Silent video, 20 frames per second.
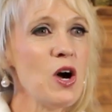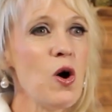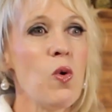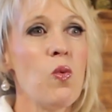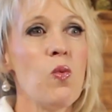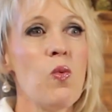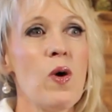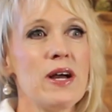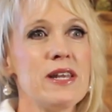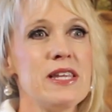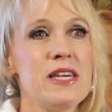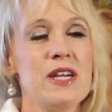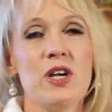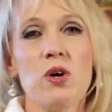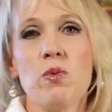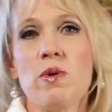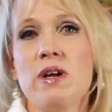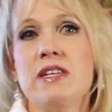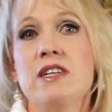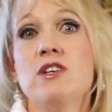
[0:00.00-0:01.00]
One
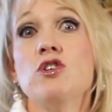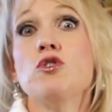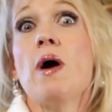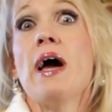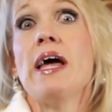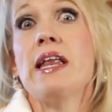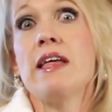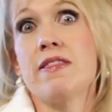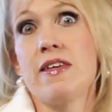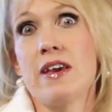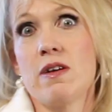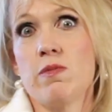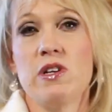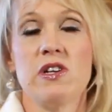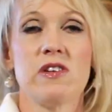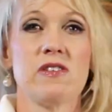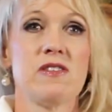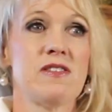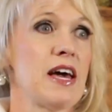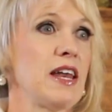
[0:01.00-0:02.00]
year we didn't do anything. We
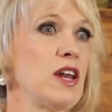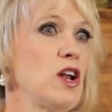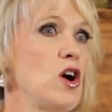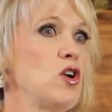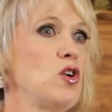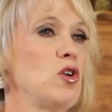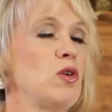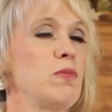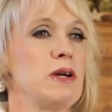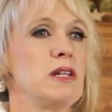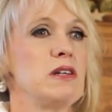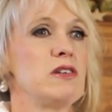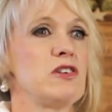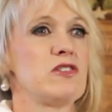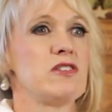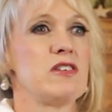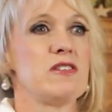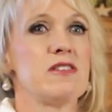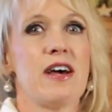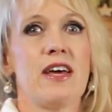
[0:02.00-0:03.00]
just sat at home and
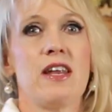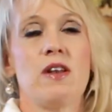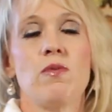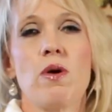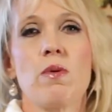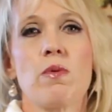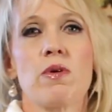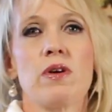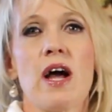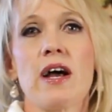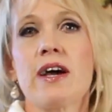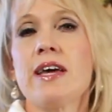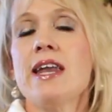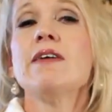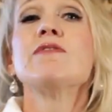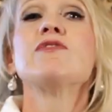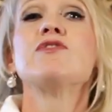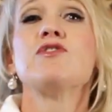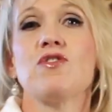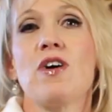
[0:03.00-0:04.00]
just decided we were not going to
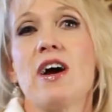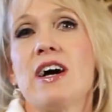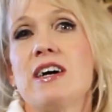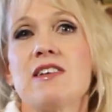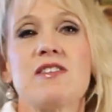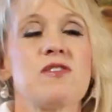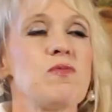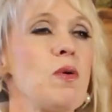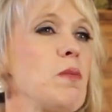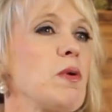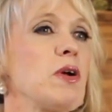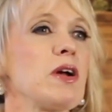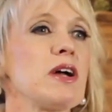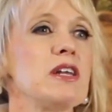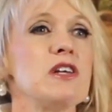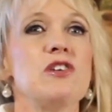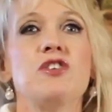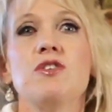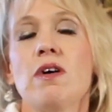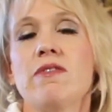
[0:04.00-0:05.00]
have stress. We weren't going
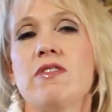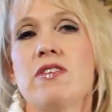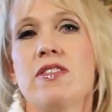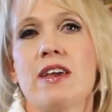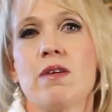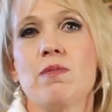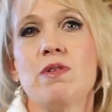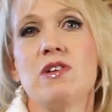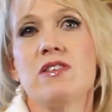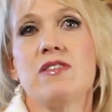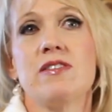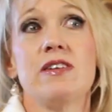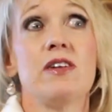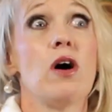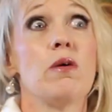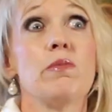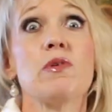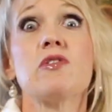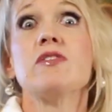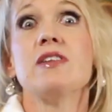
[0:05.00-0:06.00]
to do everything. We just did
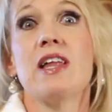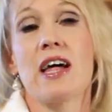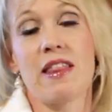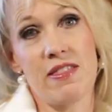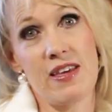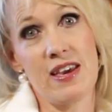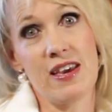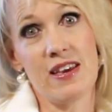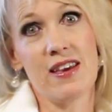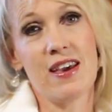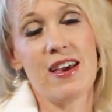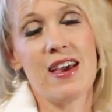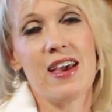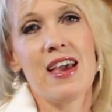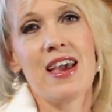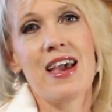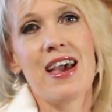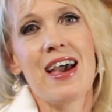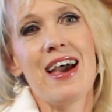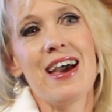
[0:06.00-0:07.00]
almost nothing.
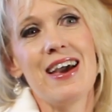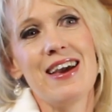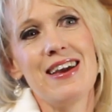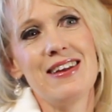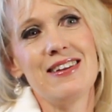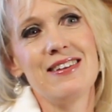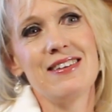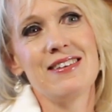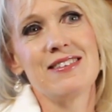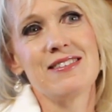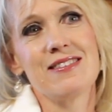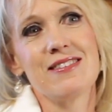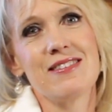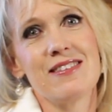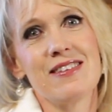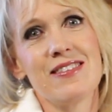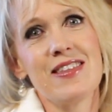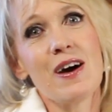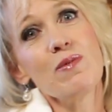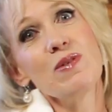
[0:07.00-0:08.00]
And
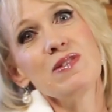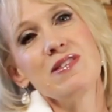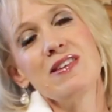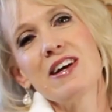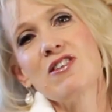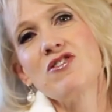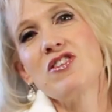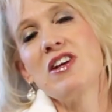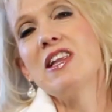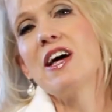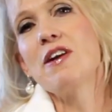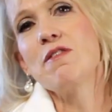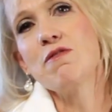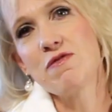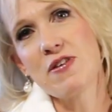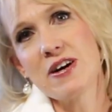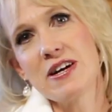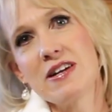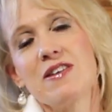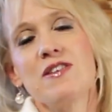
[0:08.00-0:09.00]
that wasn't actually a lot of
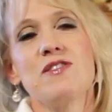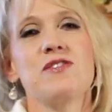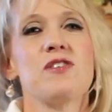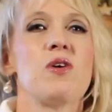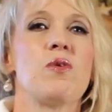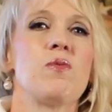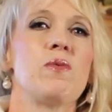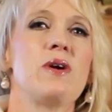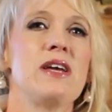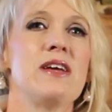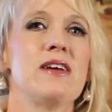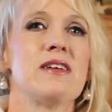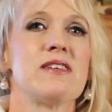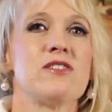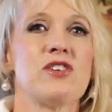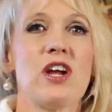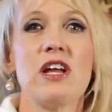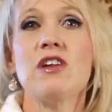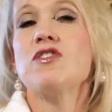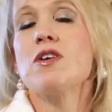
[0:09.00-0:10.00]
fun. So we
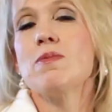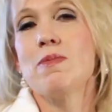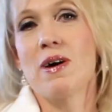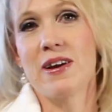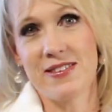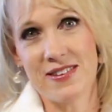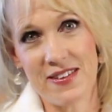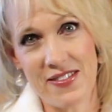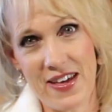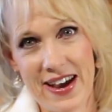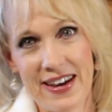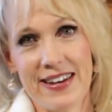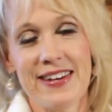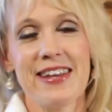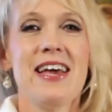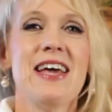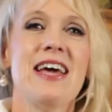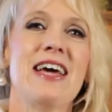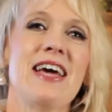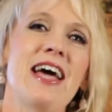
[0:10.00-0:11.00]
changed our minds on that.
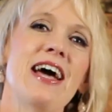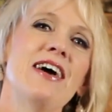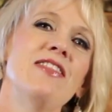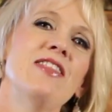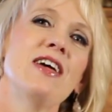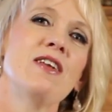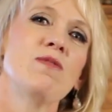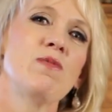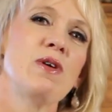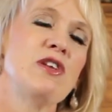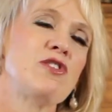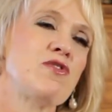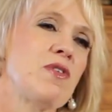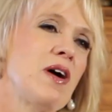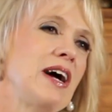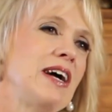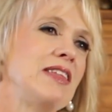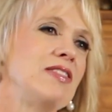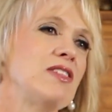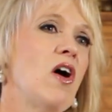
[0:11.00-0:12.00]
And then we
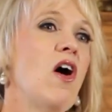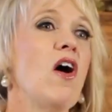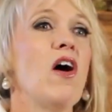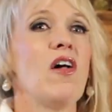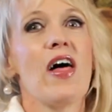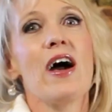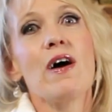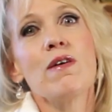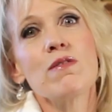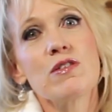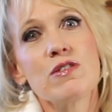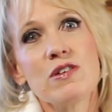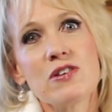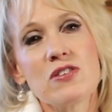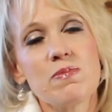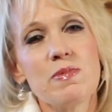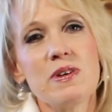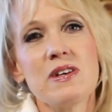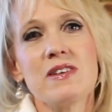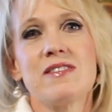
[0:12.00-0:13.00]
tried the all-out
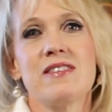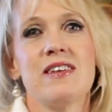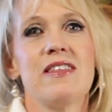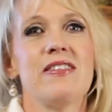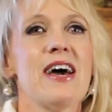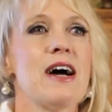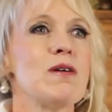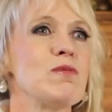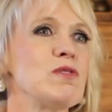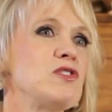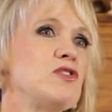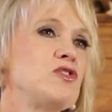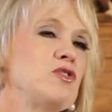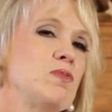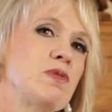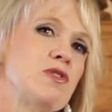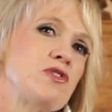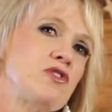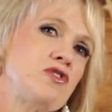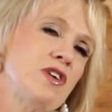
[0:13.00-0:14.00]
Christmas, and that was
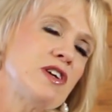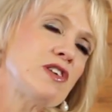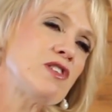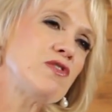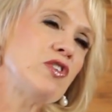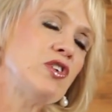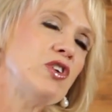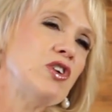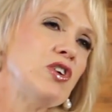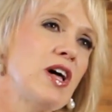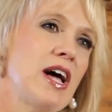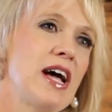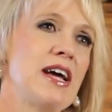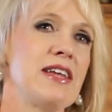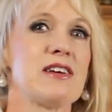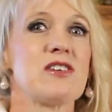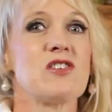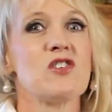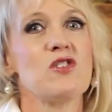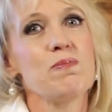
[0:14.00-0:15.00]
super stressful
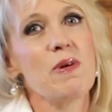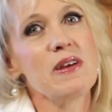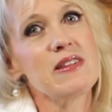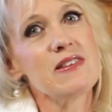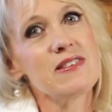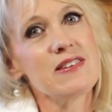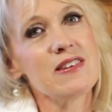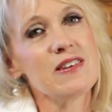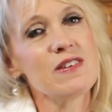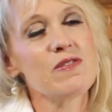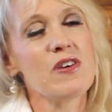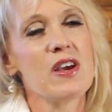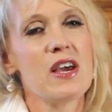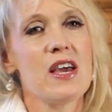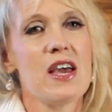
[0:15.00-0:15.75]
and expensive.